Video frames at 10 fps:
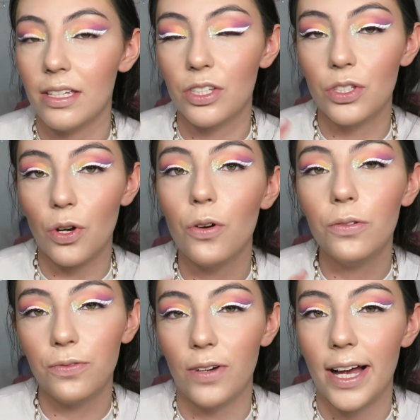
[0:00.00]
It's
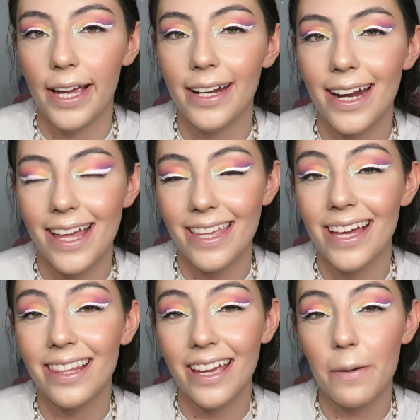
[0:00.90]
so fine, and I
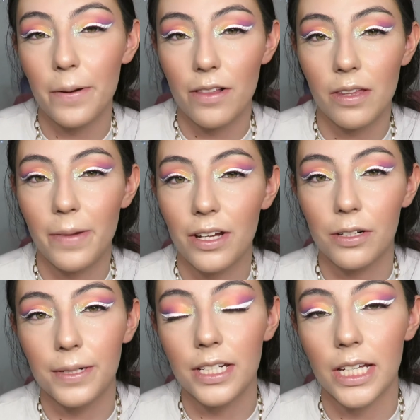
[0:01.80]
think I like it better than my
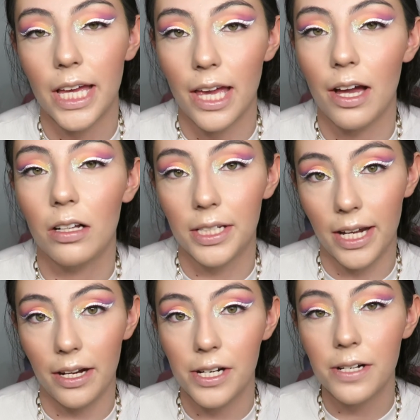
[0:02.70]
Urban Decay All
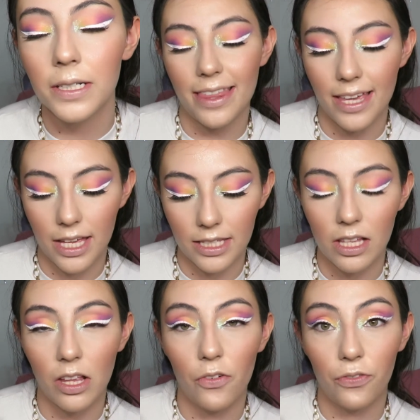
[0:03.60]
Nighter. I think it's
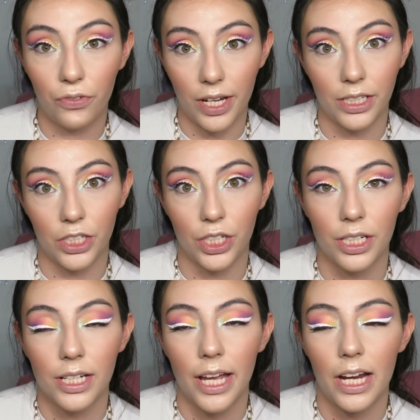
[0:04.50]
a lot finer,
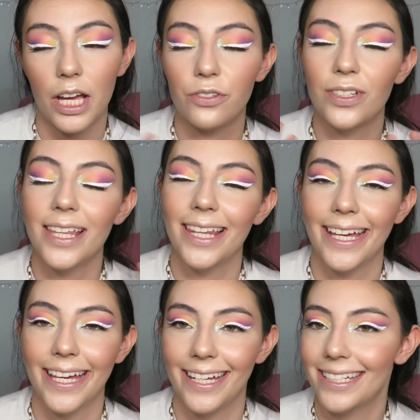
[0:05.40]
and I really
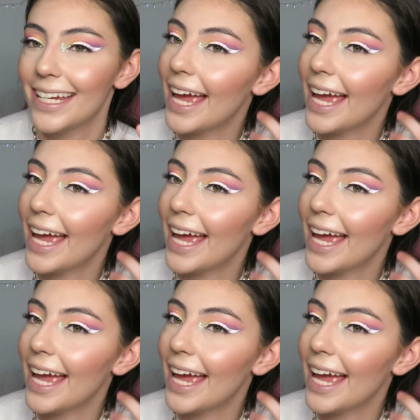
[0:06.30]
like it.